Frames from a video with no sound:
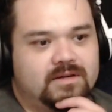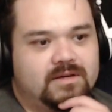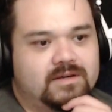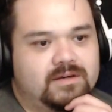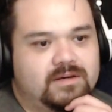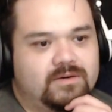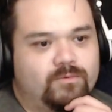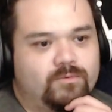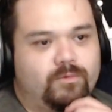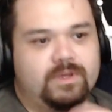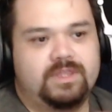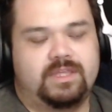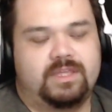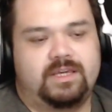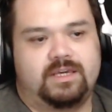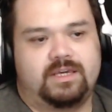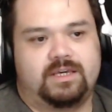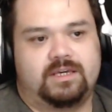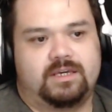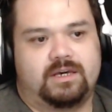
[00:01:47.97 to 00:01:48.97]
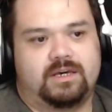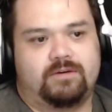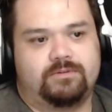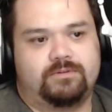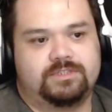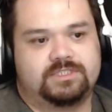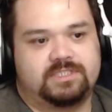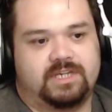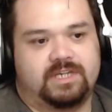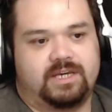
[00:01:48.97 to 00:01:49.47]
One thing I will
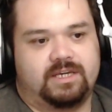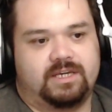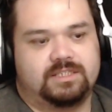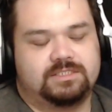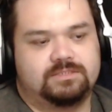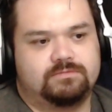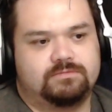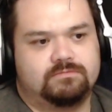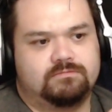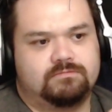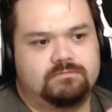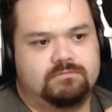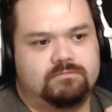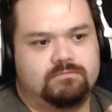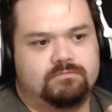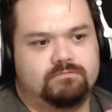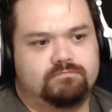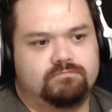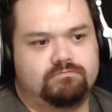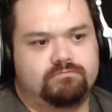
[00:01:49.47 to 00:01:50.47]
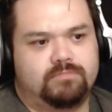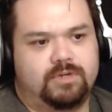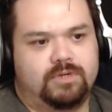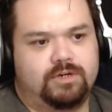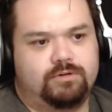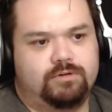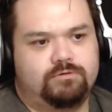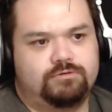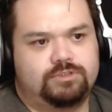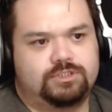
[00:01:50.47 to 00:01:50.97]
say is
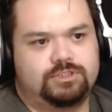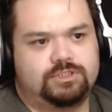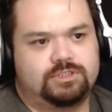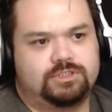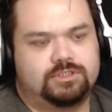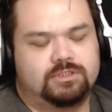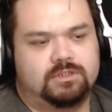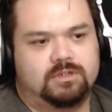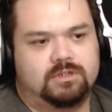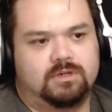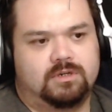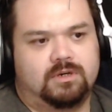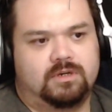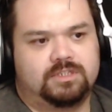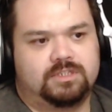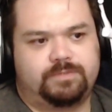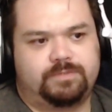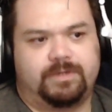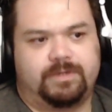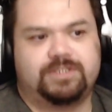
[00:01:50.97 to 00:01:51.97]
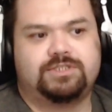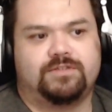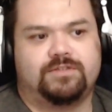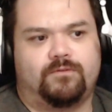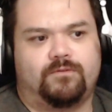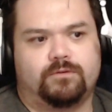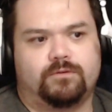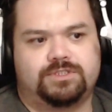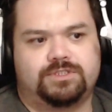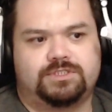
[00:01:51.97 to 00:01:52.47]
most special
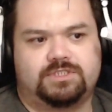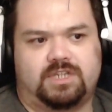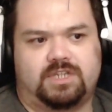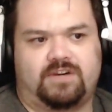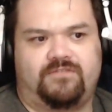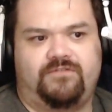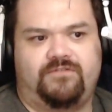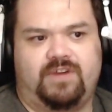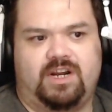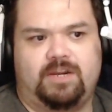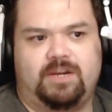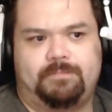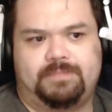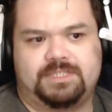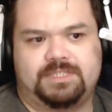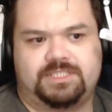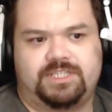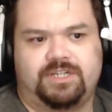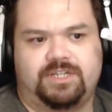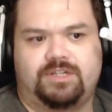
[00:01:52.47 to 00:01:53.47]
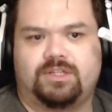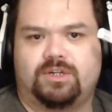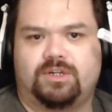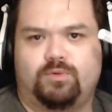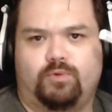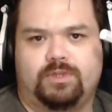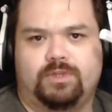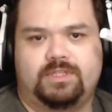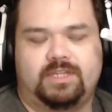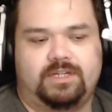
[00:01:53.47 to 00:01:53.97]
forces are very particular in
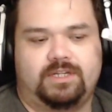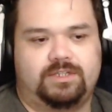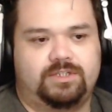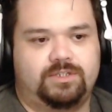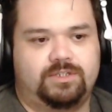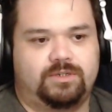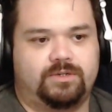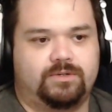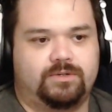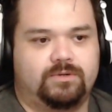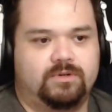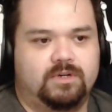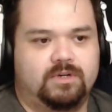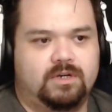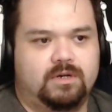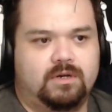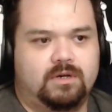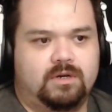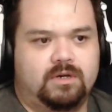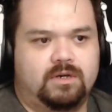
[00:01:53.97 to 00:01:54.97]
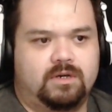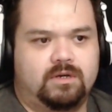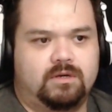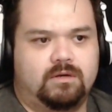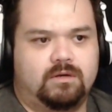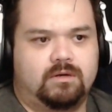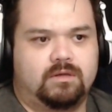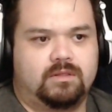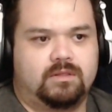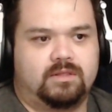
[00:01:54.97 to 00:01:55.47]
what they do
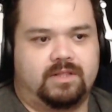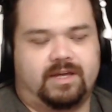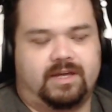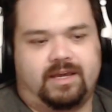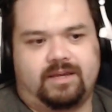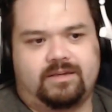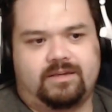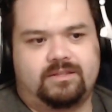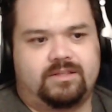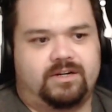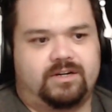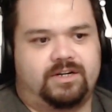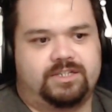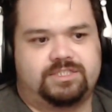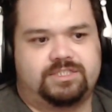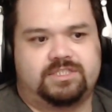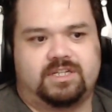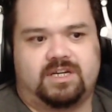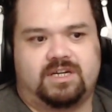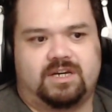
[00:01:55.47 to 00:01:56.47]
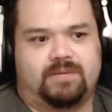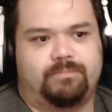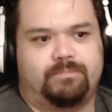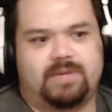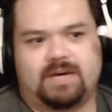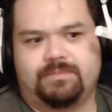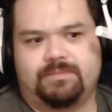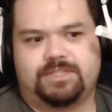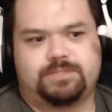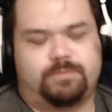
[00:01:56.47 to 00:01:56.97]
like there's uh,
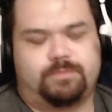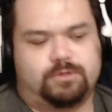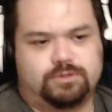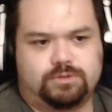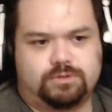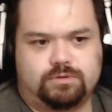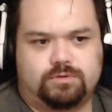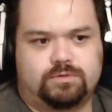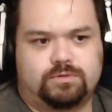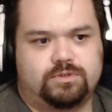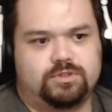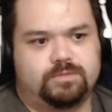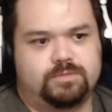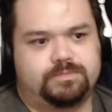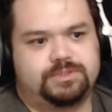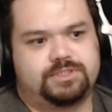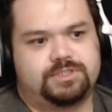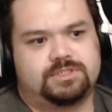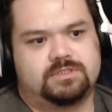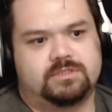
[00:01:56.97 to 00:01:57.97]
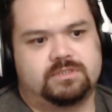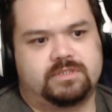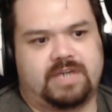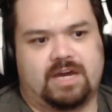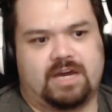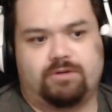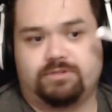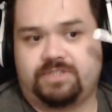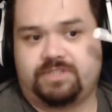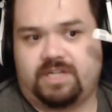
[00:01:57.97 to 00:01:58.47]
bomb disposal groups,
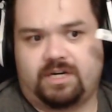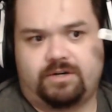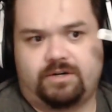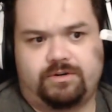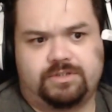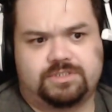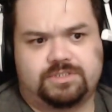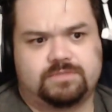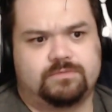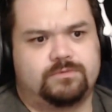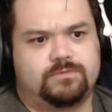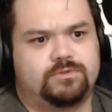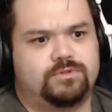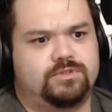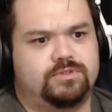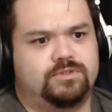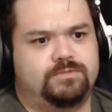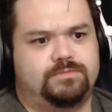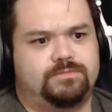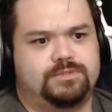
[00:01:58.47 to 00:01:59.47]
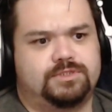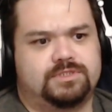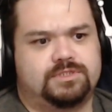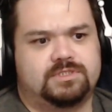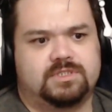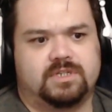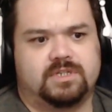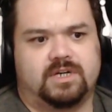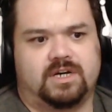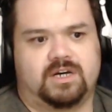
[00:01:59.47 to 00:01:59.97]
counterterrorism groups,
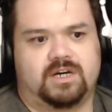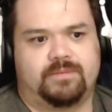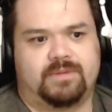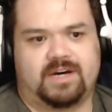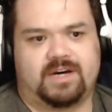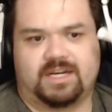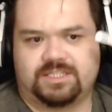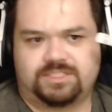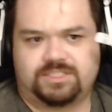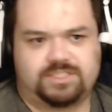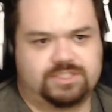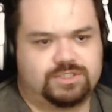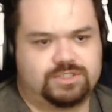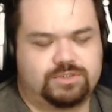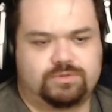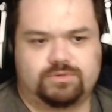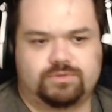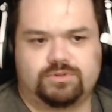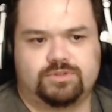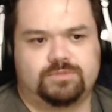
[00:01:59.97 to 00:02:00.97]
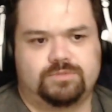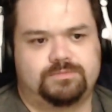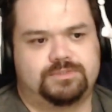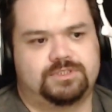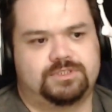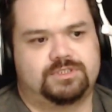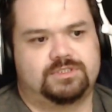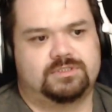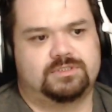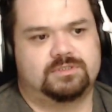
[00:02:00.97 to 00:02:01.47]
um, hostage
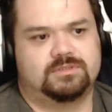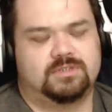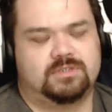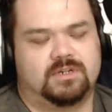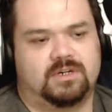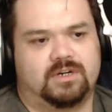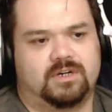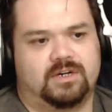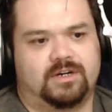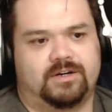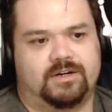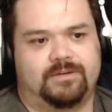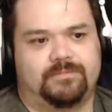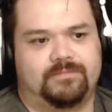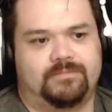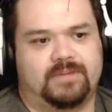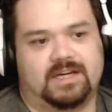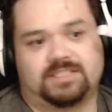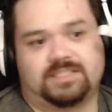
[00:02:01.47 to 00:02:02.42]
groups, um, hostage